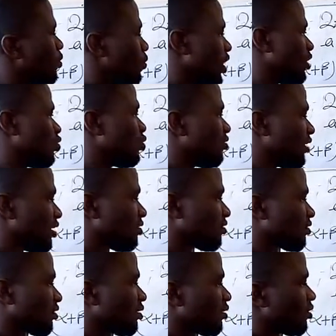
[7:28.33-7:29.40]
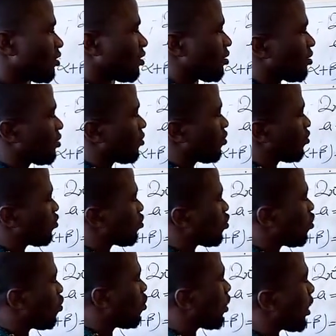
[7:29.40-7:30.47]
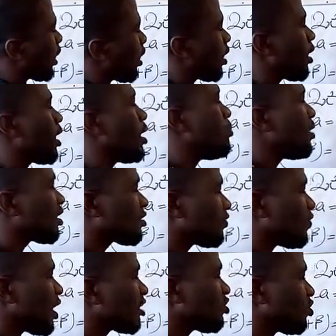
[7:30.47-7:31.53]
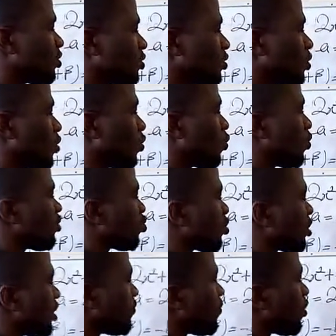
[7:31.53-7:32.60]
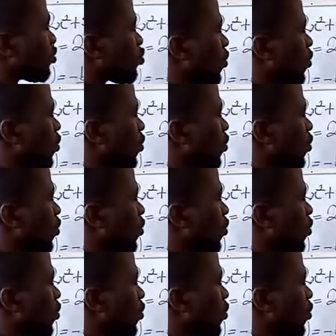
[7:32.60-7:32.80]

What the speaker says: reduce it to a mixed fraction, which will give us two